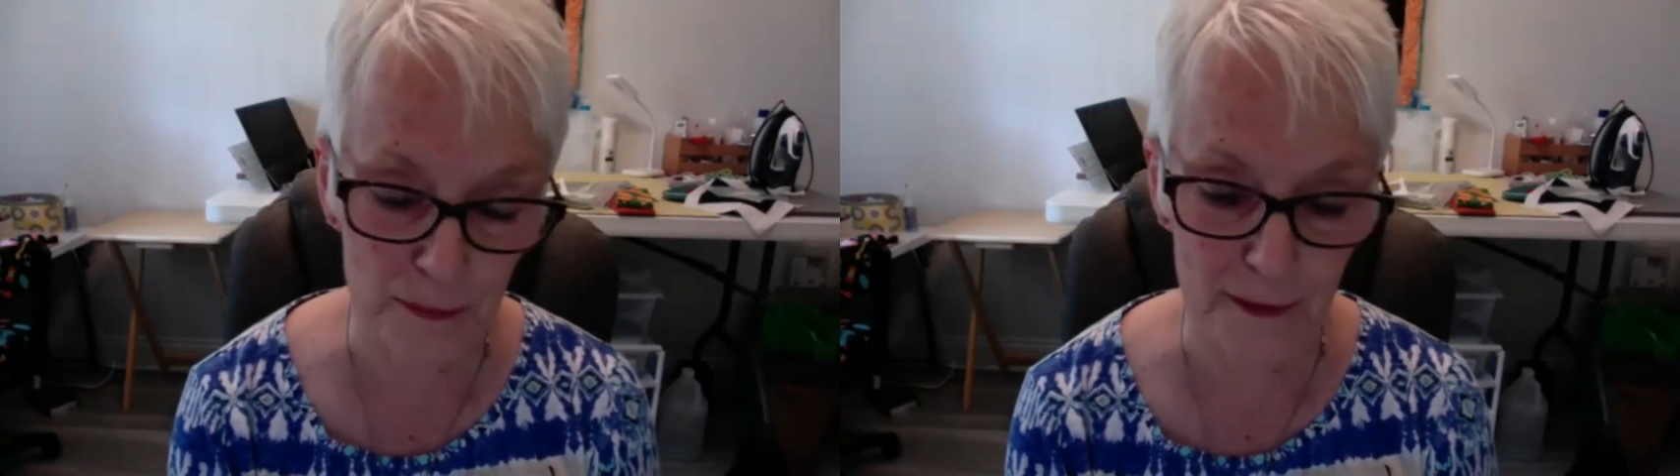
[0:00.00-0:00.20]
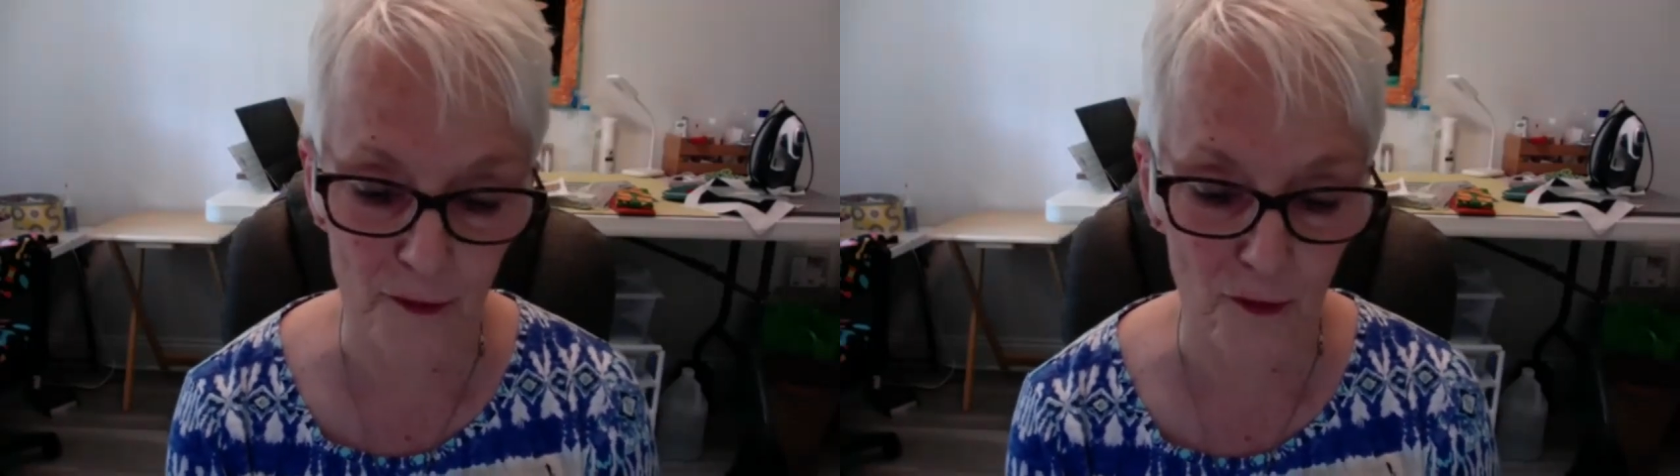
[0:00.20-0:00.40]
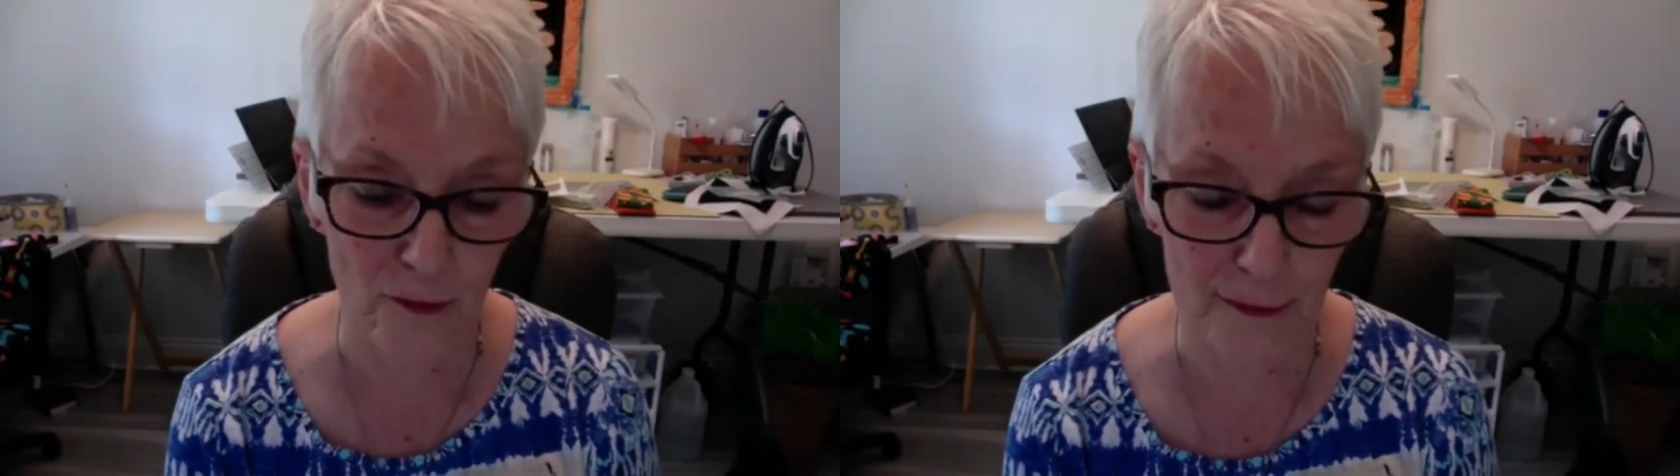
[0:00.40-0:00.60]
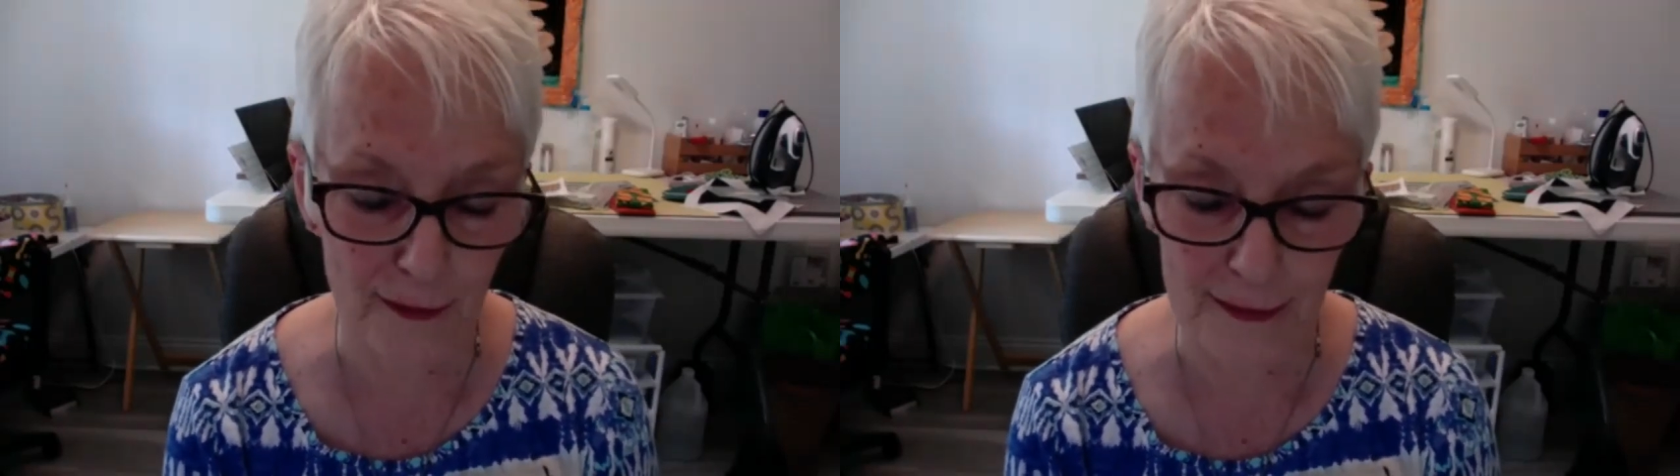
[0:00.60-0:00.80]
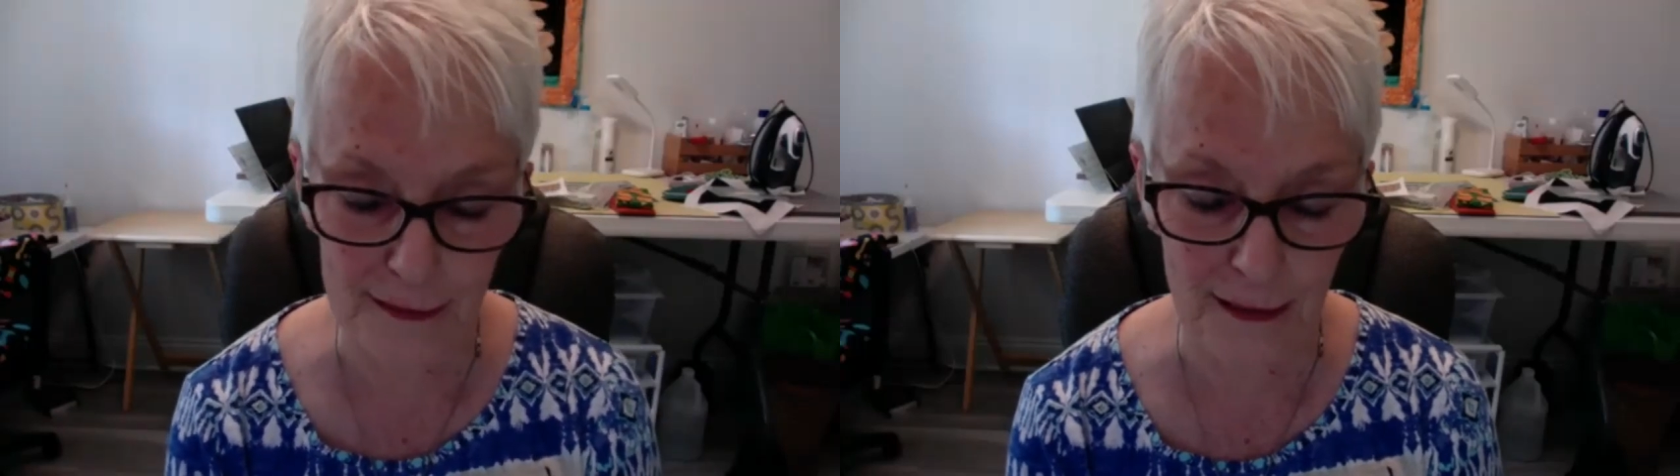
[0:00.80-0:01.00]
in our
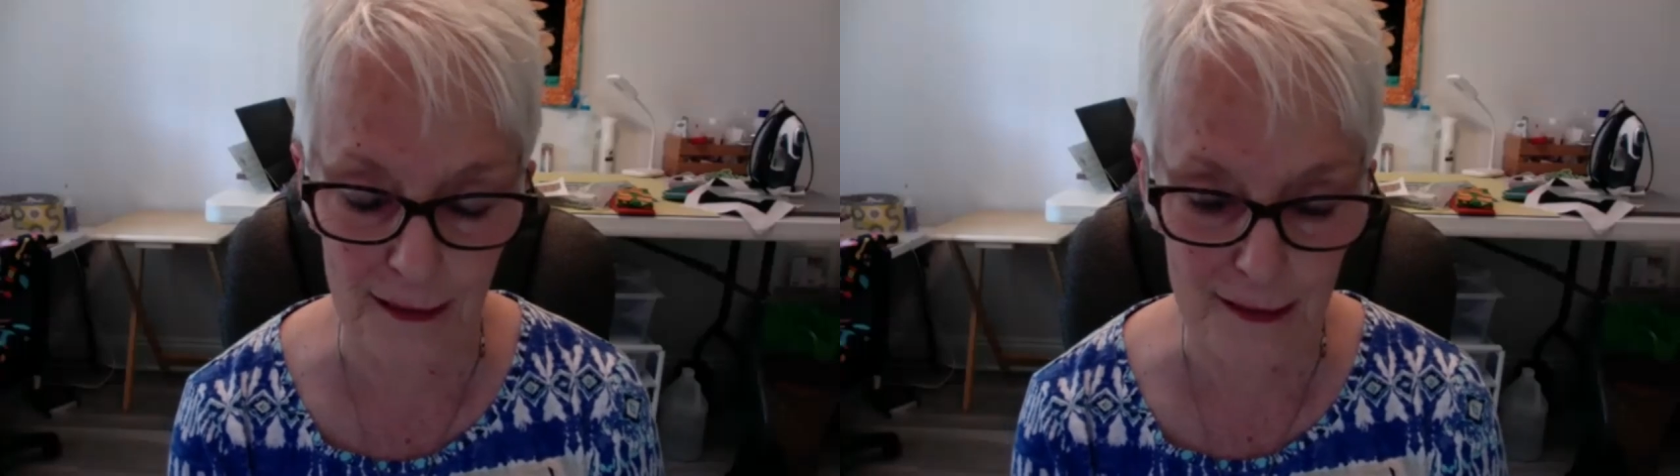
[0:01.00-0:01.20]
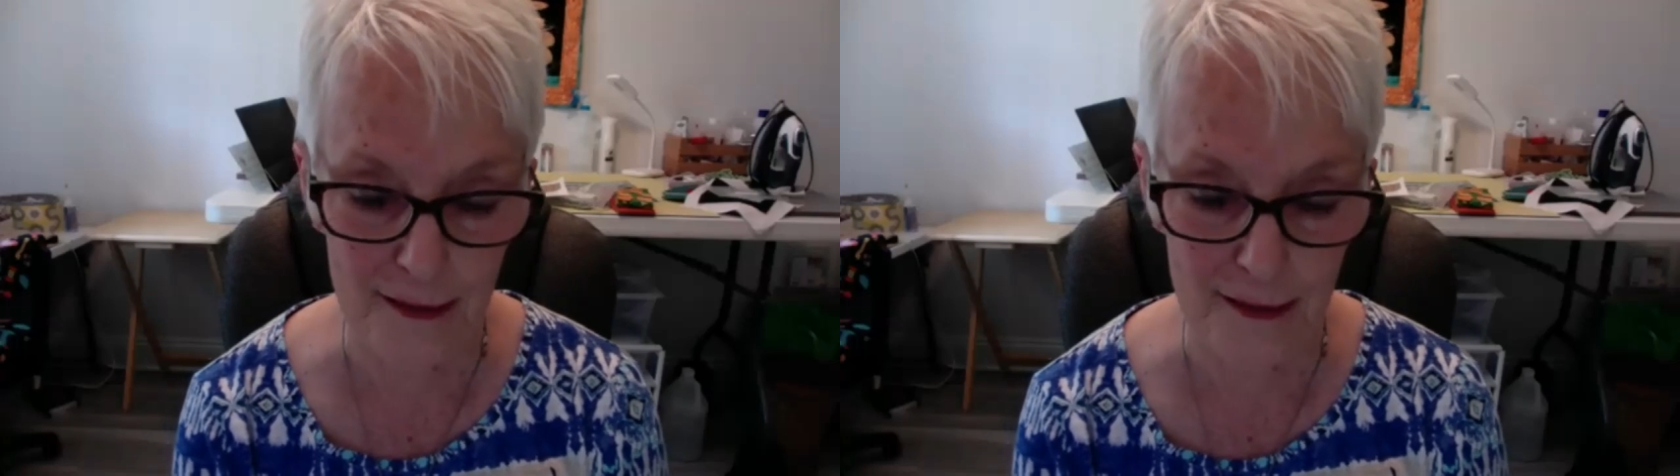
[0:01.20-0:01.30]
online class.